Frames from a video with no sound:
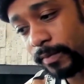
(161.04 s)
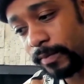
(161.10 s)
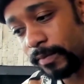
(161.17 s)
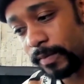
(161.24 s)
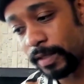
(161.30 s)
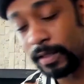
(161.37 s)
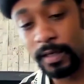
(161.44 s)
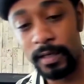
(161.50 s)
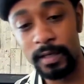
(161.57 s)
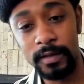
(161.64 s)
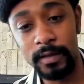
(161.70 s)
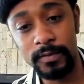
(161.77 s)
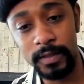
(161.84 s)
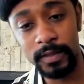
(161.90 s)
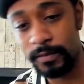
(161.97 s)

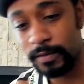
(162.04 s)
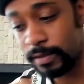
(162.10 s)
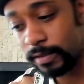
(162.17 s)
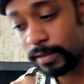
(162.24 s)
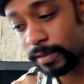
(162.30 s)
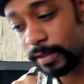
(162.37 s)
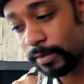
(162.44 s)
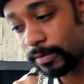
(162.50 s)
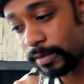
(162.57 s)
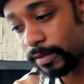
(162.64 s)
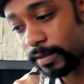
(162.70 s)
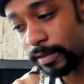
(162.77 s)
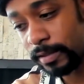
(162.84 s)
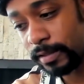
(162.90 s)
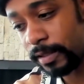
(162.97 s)
loved ever since I was
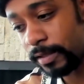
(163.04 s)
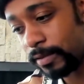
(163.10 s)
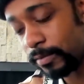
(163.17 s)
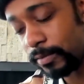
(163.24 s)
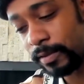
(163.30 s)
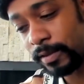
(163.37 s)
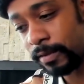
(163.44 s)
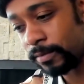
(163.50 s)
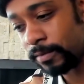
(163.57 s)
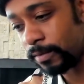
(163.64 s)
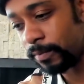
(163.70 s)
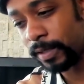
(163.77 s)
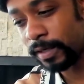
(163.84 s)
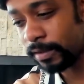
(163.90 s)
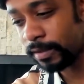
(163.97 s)
a teenager, what that was
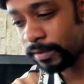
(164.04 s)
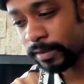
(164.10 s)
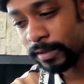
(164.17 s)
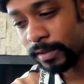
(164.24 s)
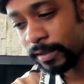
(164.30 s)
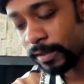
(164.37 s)
about.